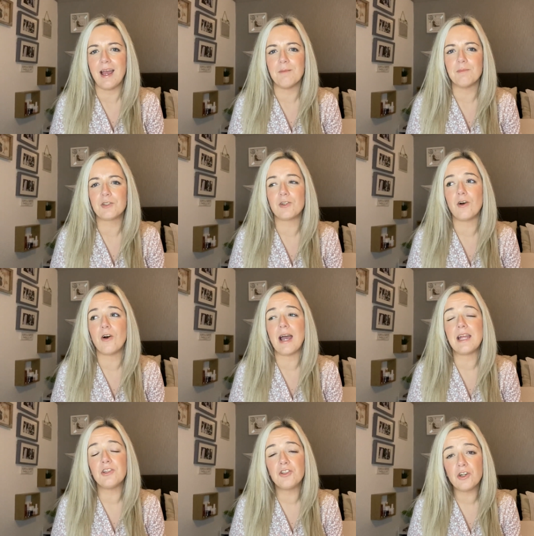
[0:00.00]
So
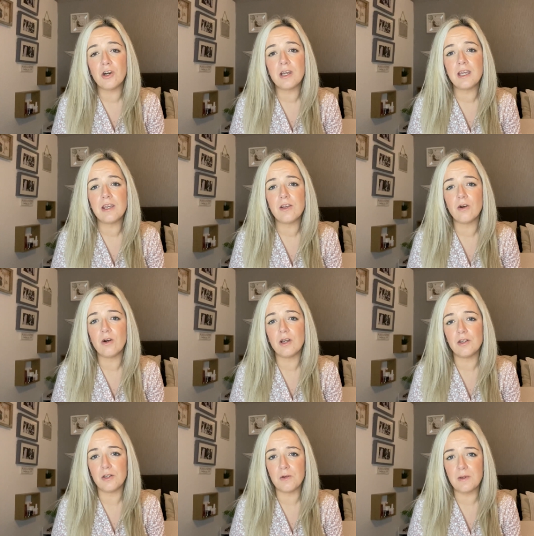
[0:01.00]
enjoy your
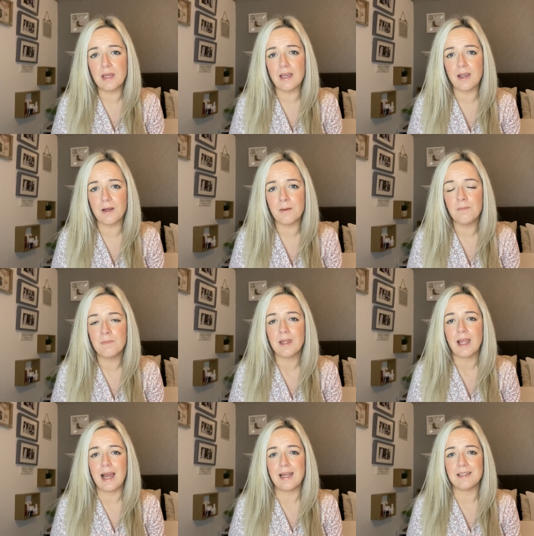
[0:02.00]
new year,
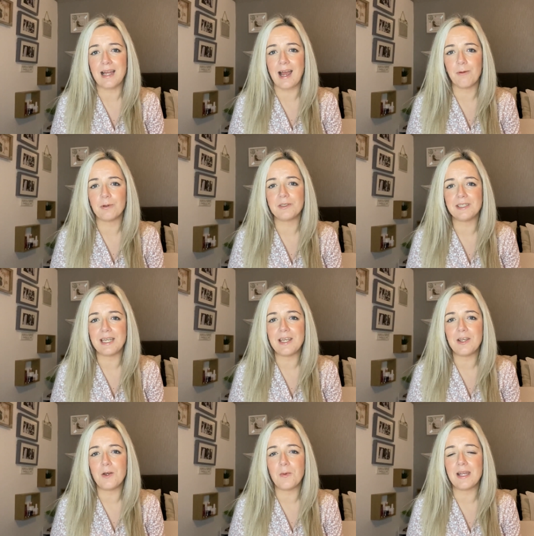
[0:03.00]
and I will see
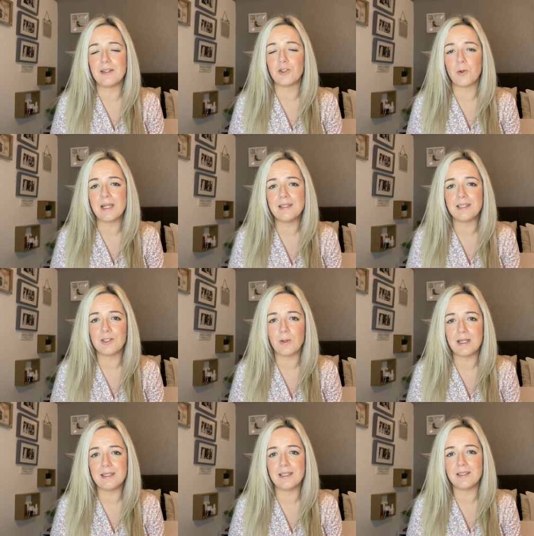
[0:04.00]
you in
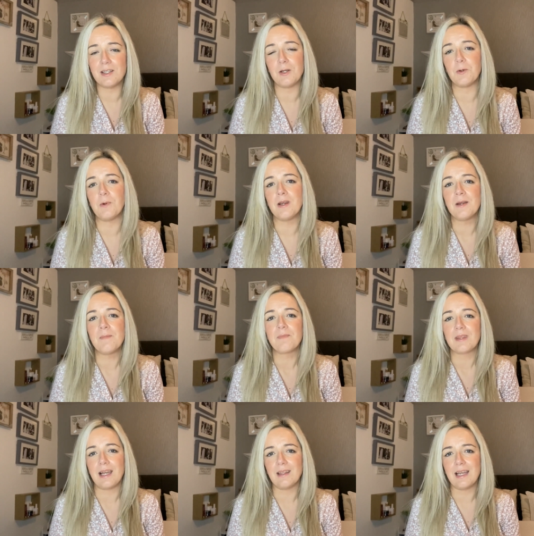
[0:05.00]
2022,
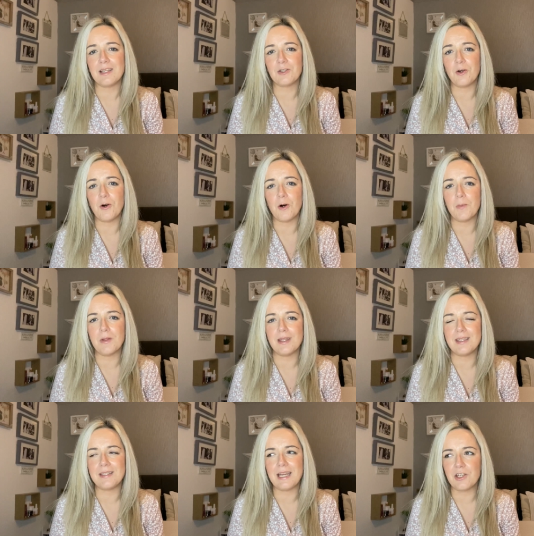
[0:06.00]
and let's hope that
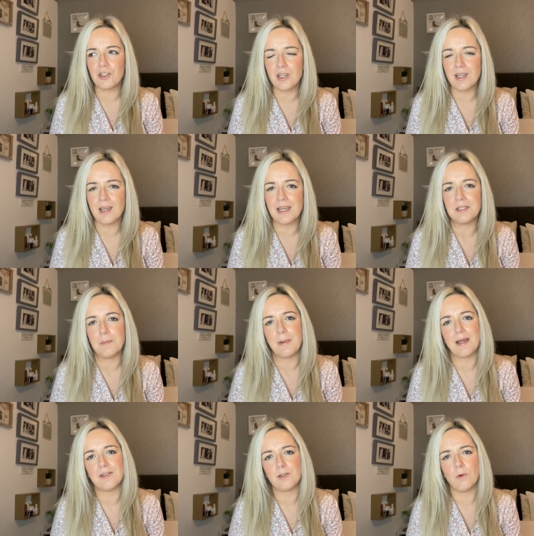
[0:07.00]
this next year is a
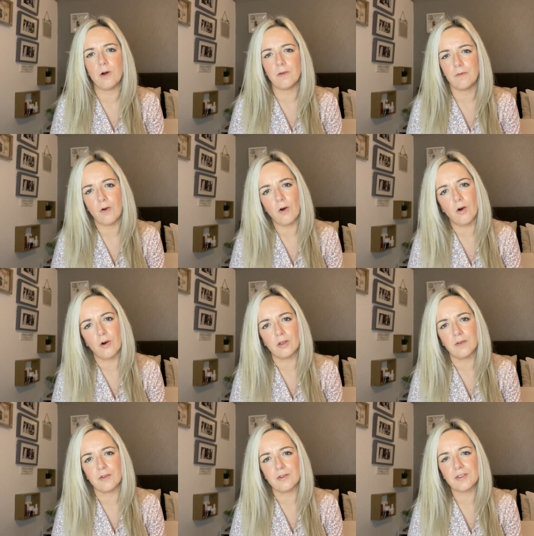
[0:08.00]
better one for all
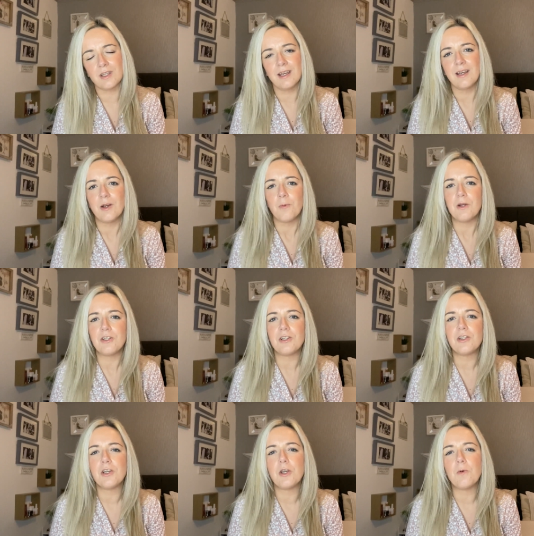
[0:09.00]
of us.
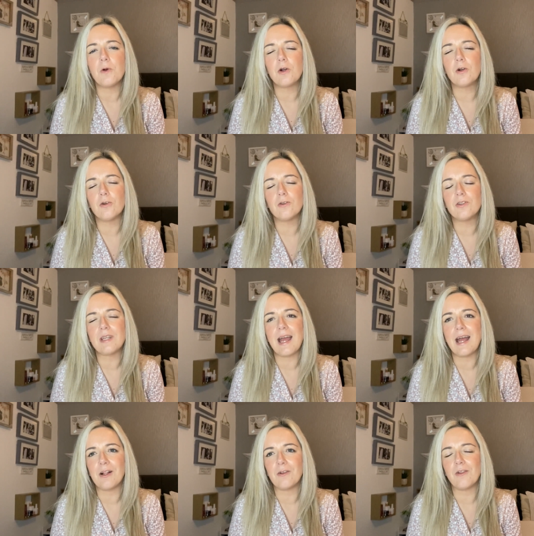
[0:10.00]
Wishing you good
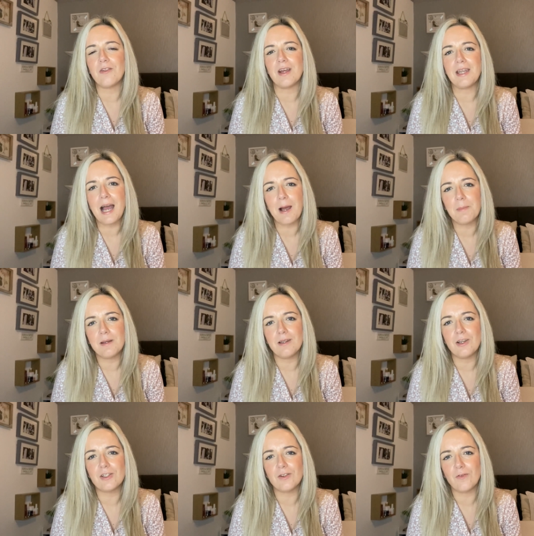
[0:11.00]
health and
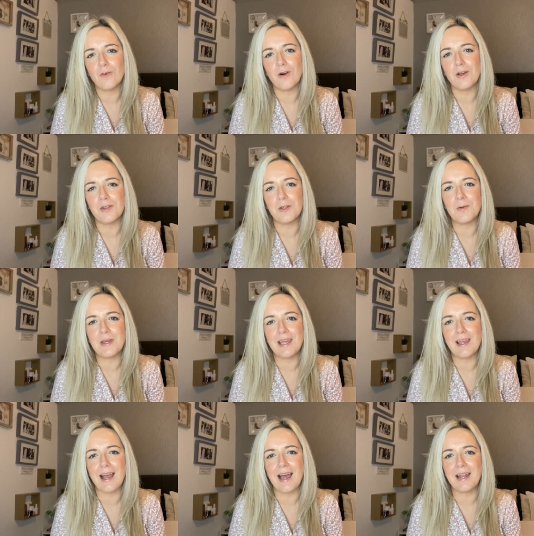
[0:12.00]
happiness for the new
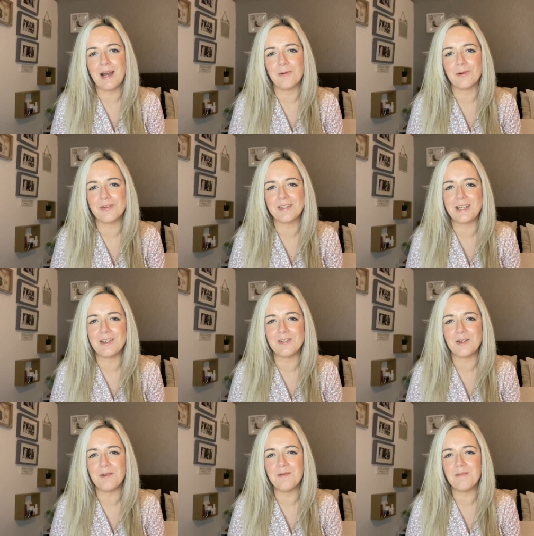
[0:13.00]
year, and I will see you
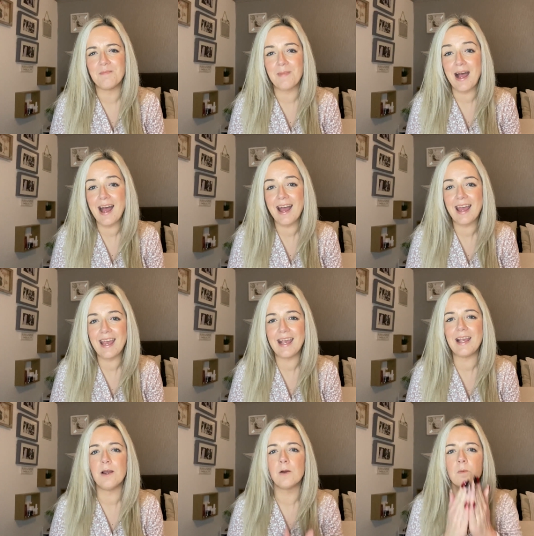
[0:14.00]
soon.
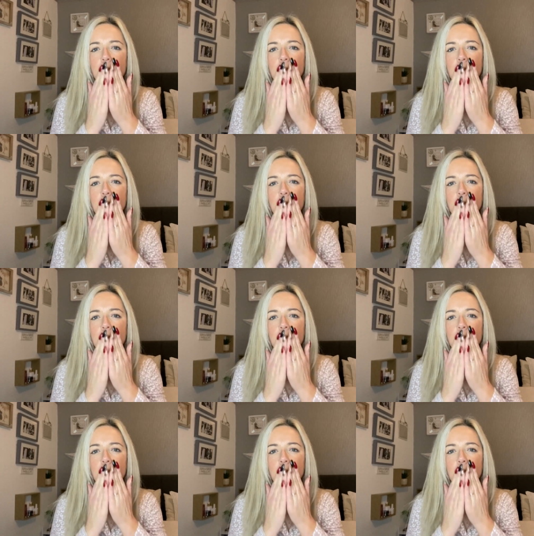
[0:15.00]
Bye.